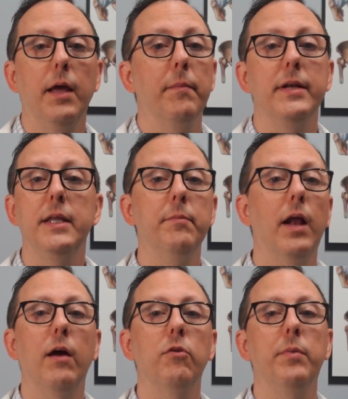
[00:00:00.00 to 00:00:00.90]
My team
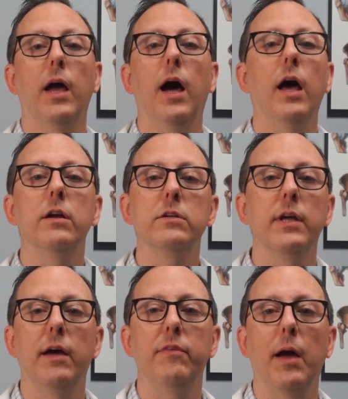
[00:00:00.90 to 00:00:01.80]
and I would be honored
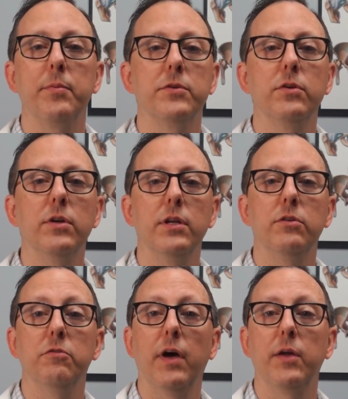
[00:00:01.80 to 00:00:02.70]
to have the opportunity
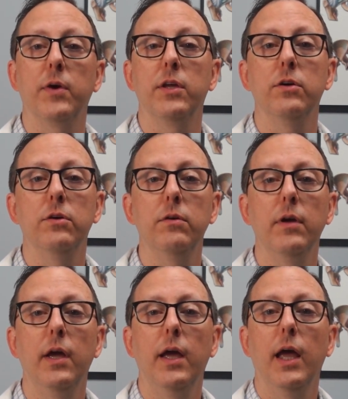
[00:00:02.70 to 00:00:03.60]
to evaluate you
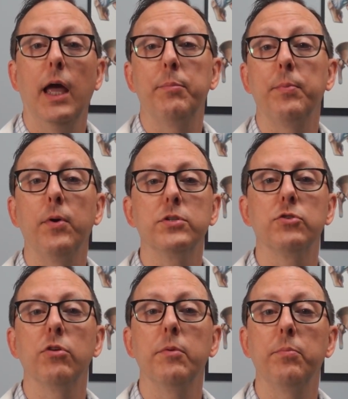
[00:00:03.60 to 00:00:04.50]
and propose a
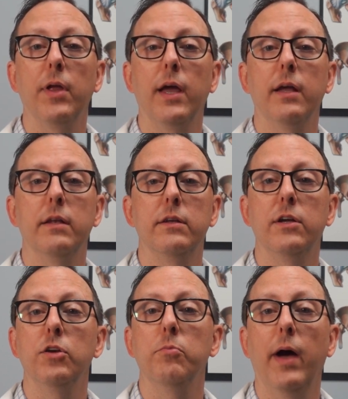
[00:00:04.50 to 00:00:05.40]
treatment plan to
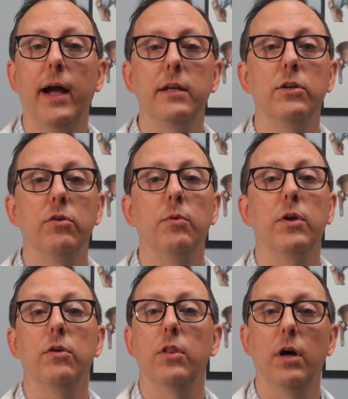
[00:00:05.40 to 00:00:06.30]
get you back to doing
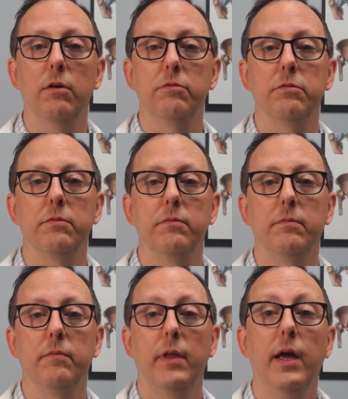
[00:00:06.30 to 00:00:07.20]
what you love.
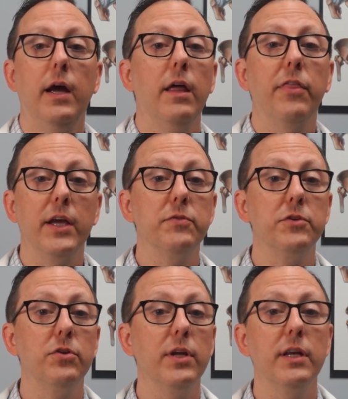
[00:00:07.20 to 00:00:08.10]
Thanks for
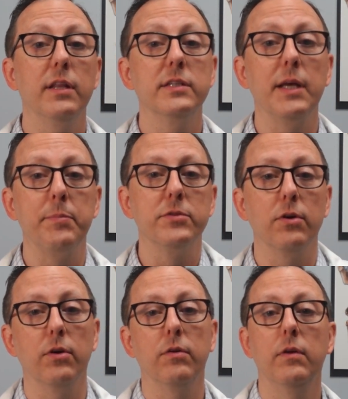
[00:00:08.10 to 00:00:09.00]
tuning into this
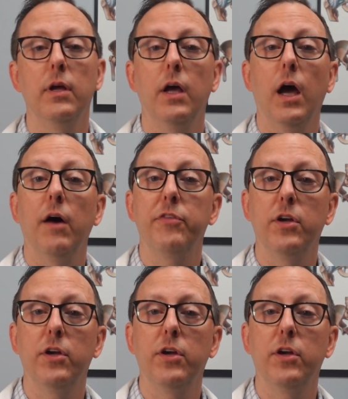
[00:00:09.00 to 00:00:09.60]
episode of The